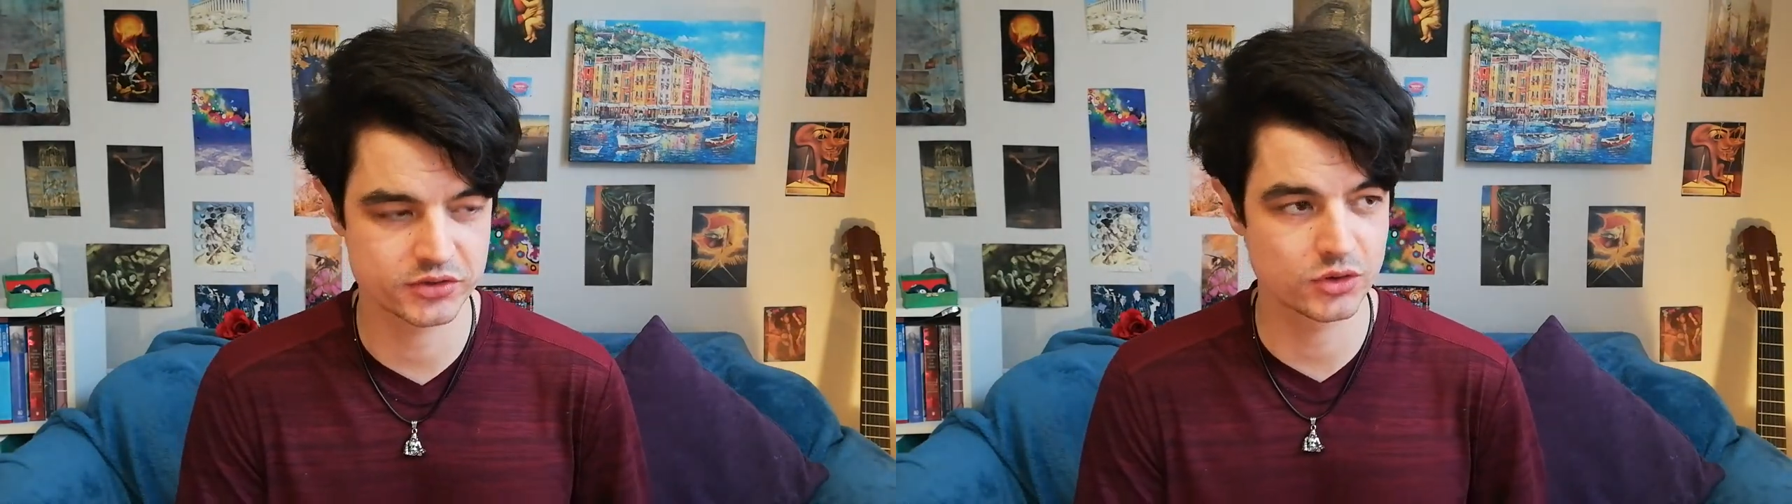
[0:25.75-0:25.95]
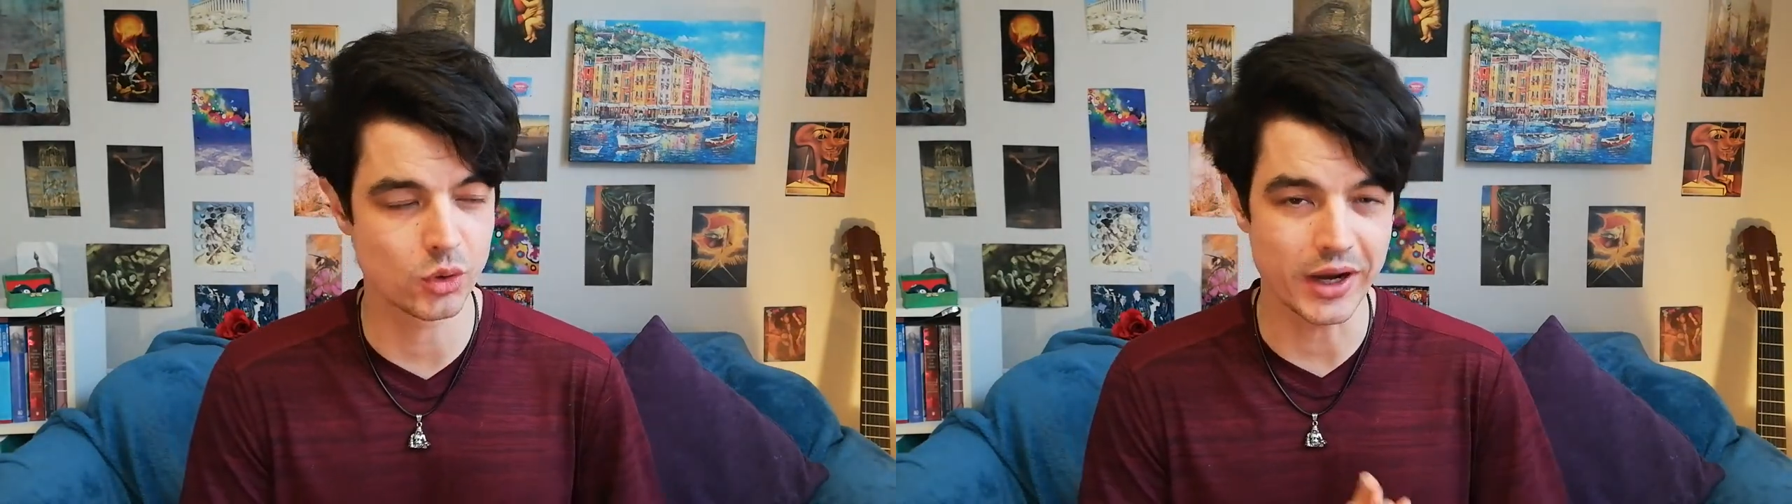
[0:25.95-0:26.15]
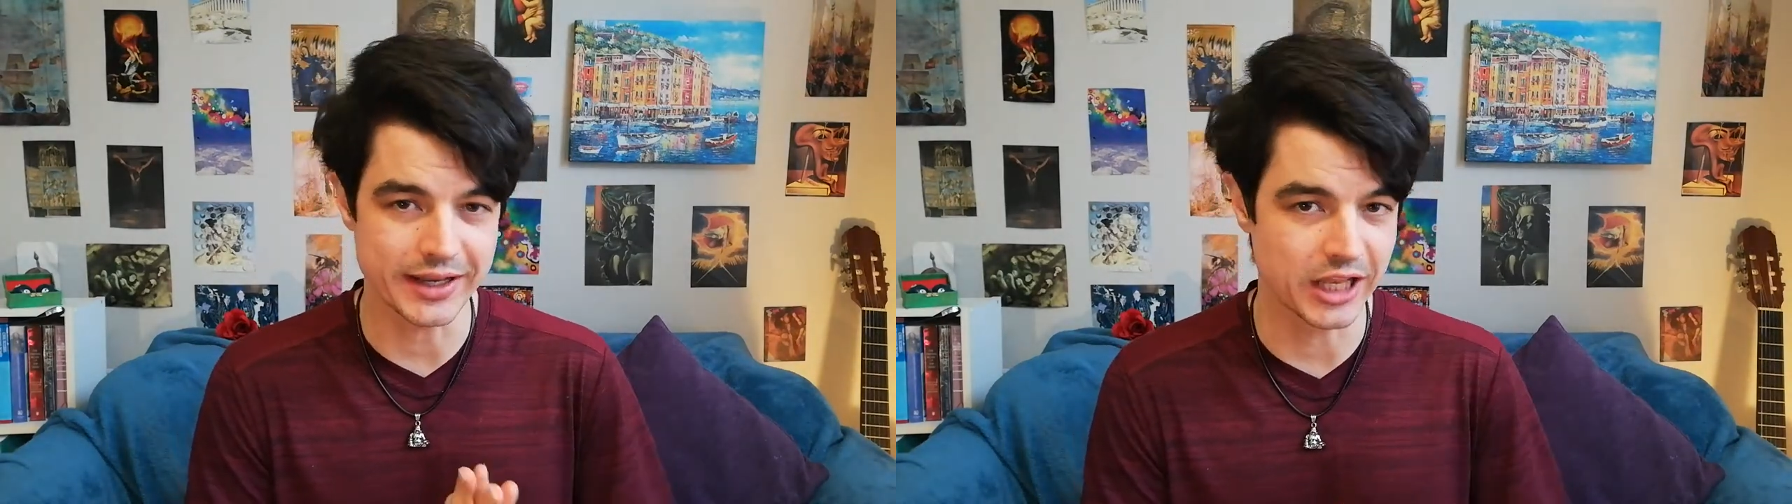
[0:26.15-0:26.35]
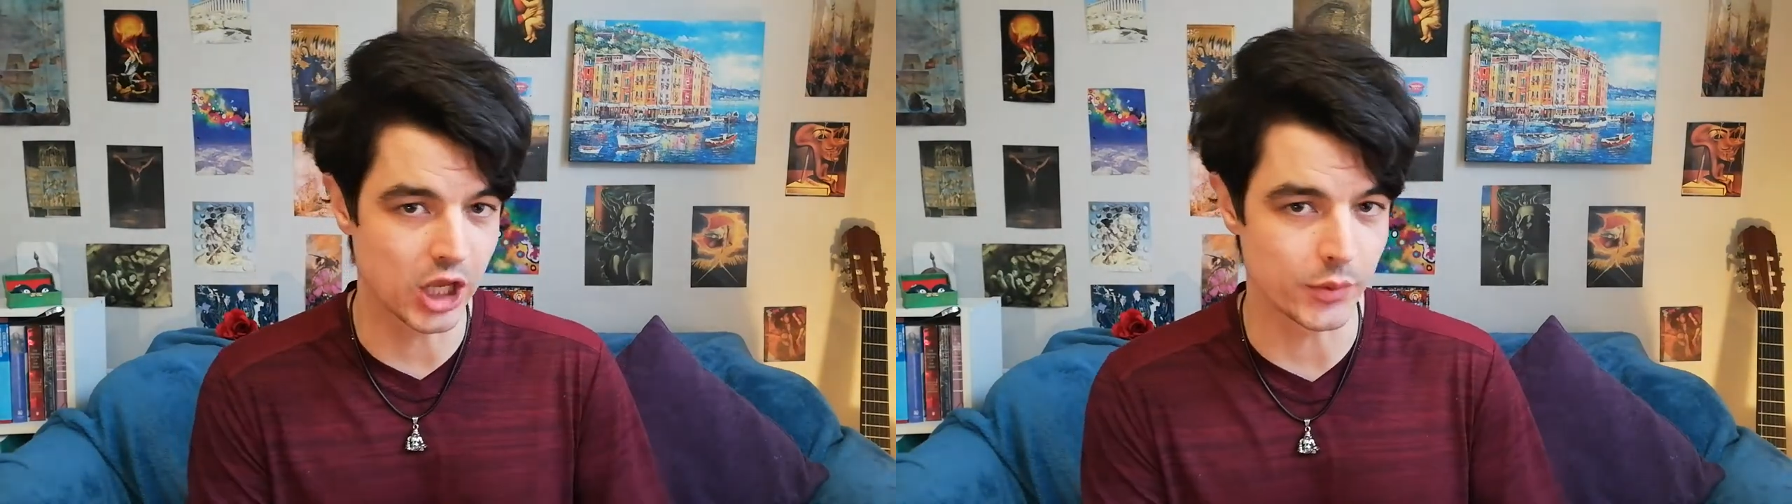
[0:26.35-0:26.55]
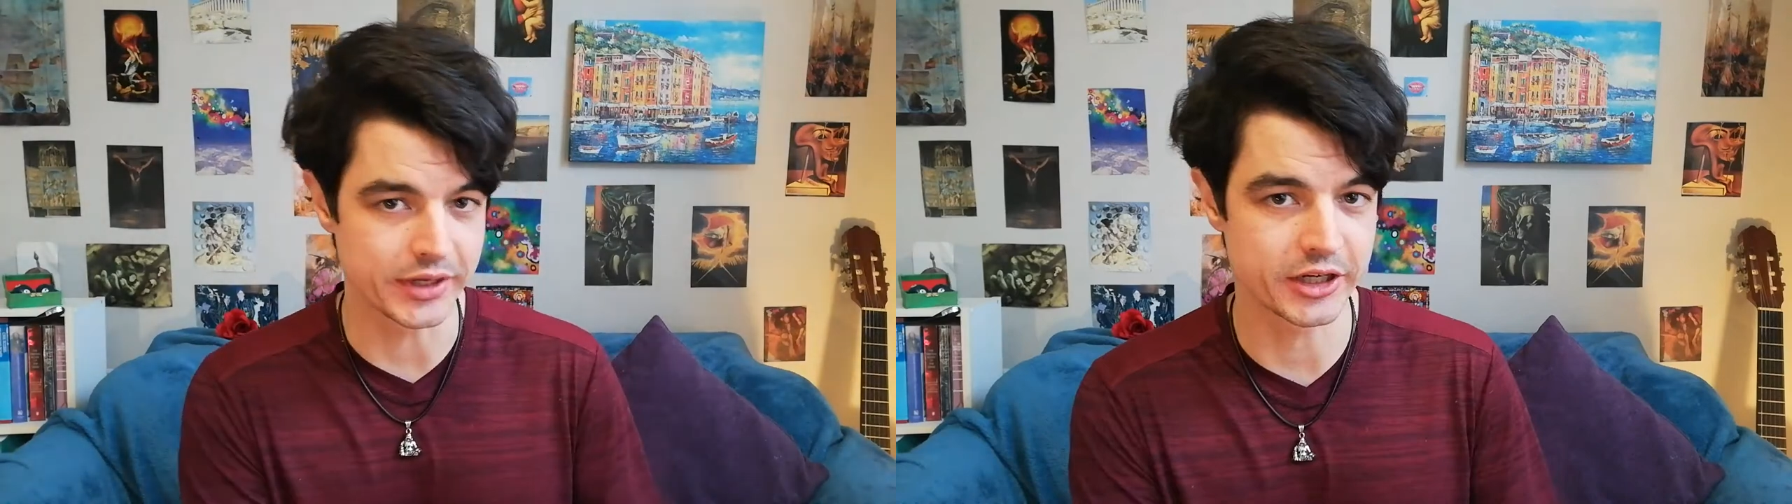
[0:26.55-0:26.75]
quite
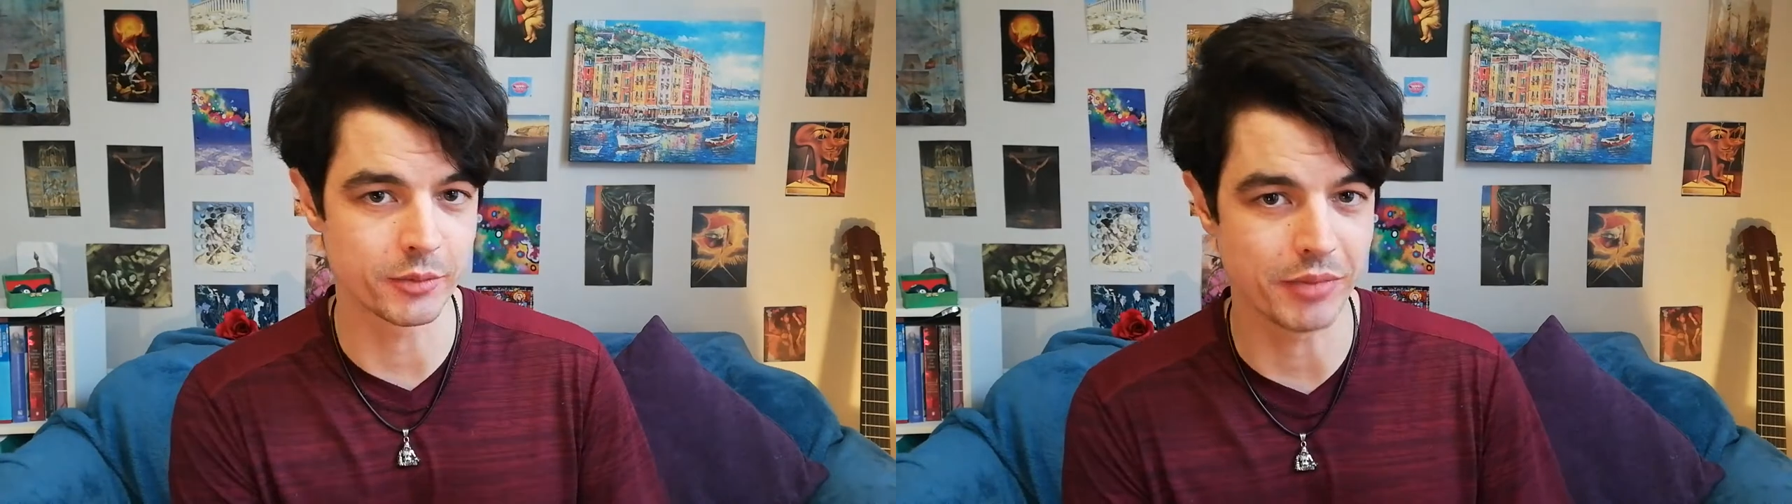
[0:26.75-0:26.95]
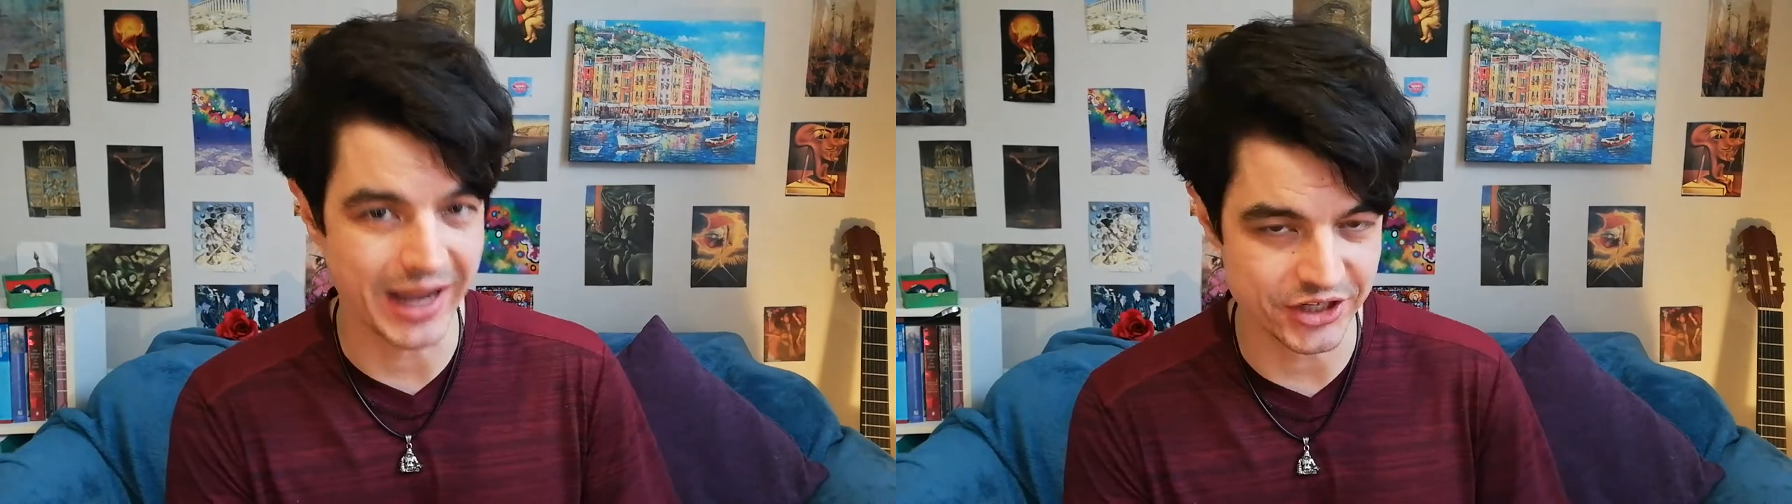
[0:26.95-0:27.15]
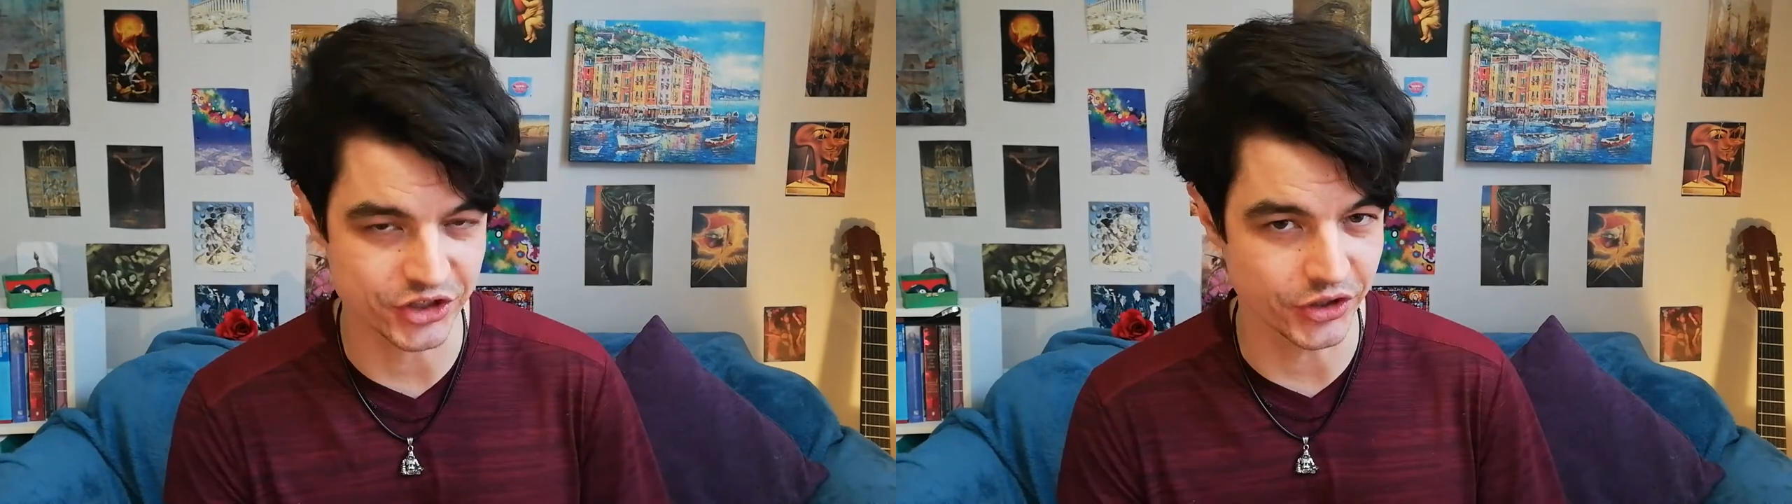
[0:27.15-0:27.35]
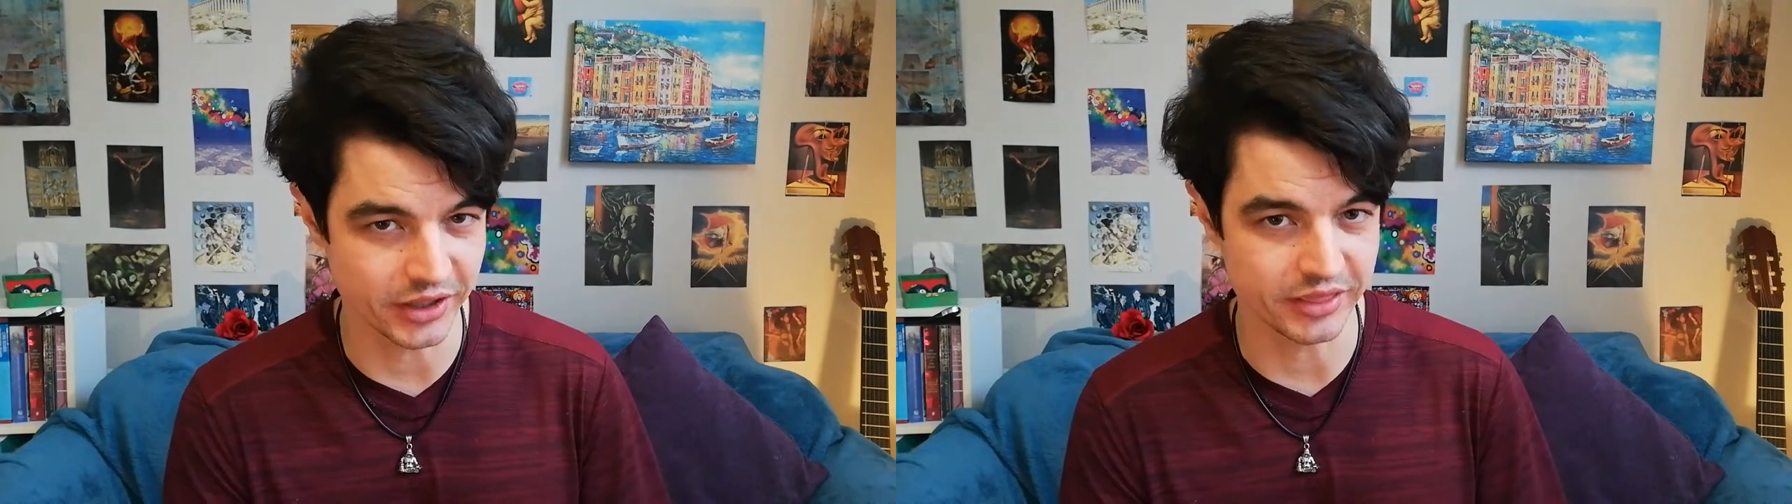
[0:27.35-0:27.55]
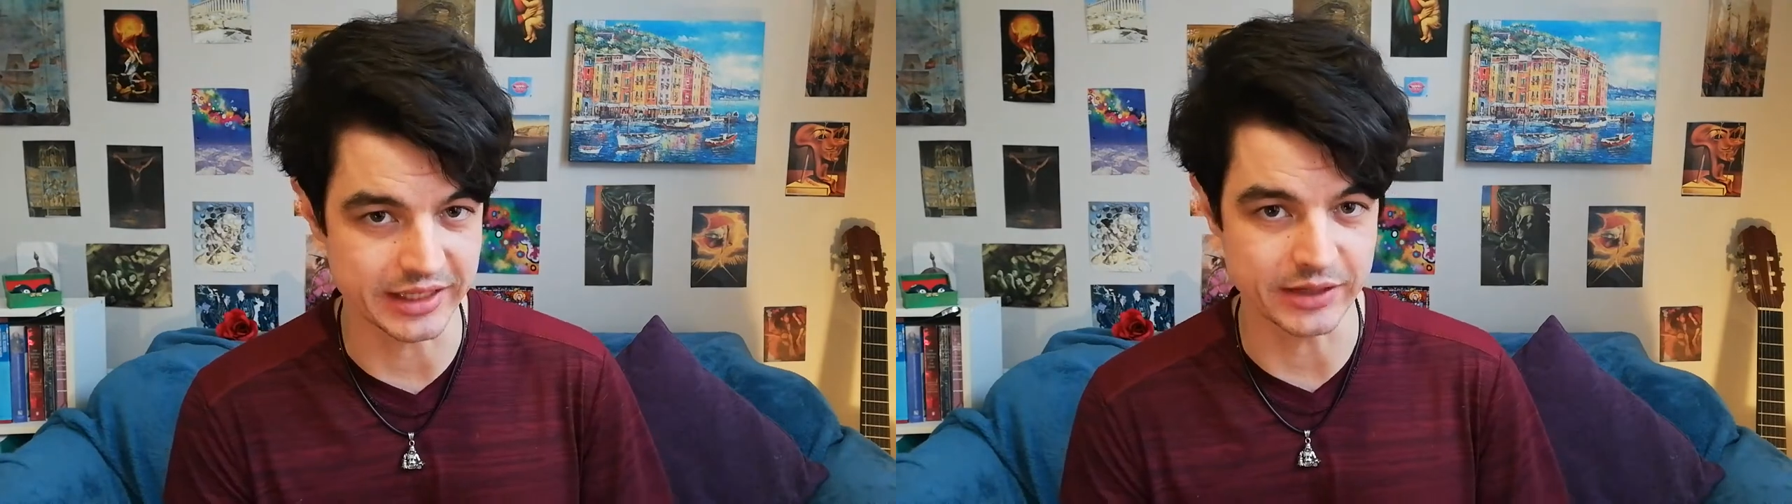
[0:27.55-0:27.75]
low in compassion, I
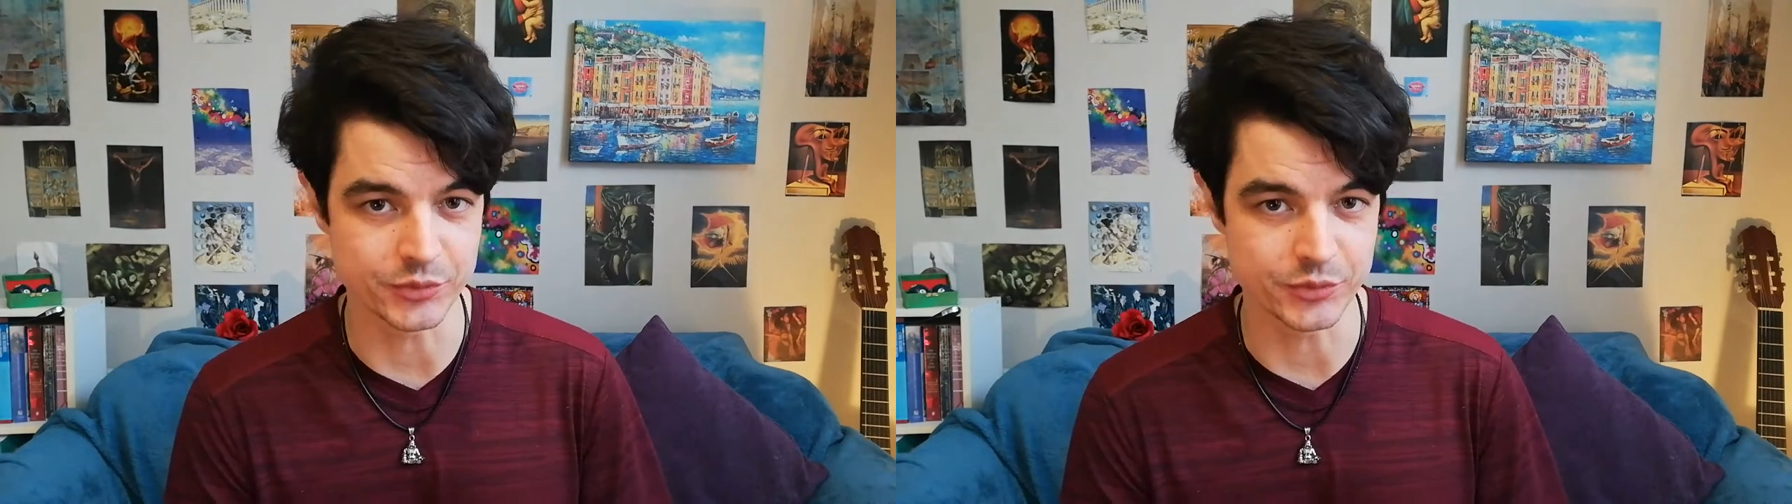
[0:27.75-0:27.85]
think,